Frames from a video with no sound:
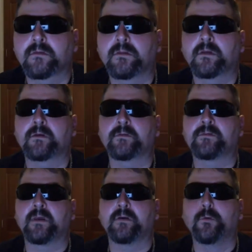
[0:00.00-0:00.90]
They're going to
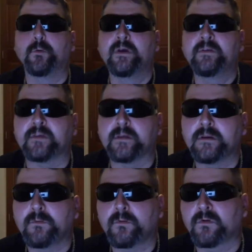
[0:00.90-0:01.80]
say, who is it?
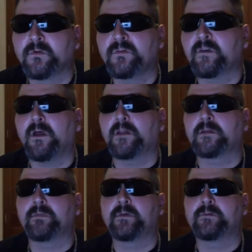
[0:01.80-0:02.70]
Or who's calling,
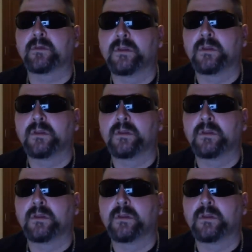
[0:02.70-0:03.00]
please?